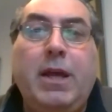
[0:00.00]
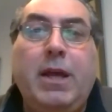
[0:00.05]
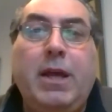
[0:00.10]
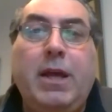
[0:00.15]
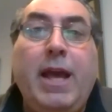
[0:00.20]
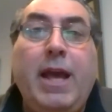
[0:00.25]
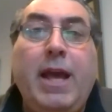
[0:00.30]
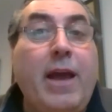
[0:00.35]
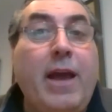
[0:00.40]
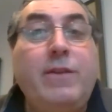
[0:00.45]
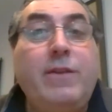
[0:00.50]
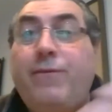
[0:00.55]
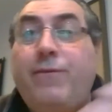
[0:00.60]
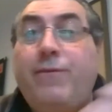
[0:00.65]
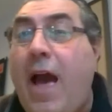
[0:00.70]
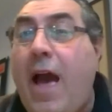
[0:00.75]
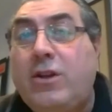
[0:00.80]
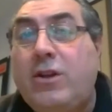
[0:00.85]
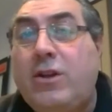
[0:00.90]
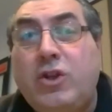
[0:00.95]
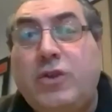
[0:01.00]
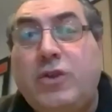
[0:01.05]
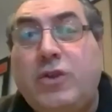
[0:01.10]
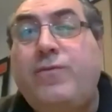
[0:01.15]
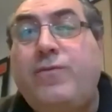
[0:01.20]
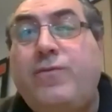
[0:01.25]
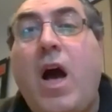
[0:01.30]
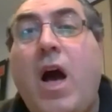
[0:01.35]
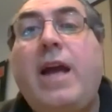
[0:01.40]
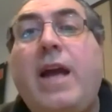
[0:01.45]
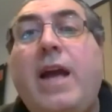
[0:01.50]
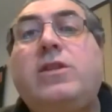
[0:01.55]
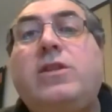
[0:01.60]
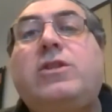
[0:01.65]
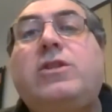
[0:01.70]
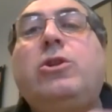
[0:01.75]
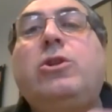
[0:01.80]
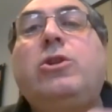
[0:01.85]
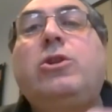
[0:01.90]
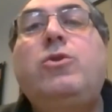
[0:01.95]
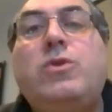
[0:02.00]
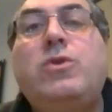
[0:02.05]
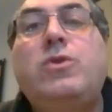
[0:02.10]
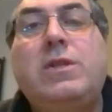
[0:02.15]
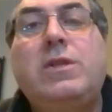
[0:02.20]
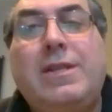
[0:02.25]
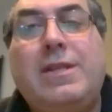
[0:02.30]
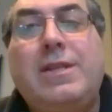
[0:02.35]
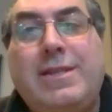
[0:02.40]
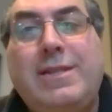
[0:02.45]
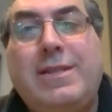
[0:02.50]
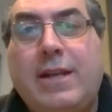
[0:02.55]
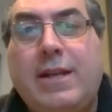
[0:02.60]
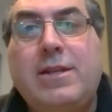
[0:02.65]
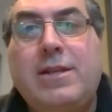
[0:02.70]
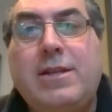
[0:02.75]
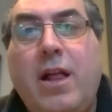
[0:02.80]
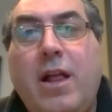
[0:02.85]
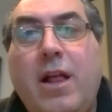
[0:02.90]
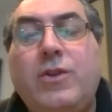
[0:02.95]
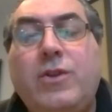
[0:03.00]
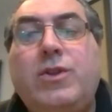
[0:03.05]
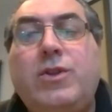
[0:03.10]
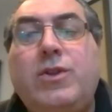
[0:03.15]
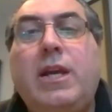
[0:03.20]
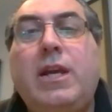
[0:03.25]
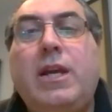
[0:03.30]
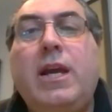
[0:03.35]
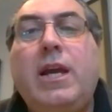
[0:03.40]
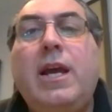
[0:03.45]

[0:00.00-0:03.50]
And in fact, just find solutions and technology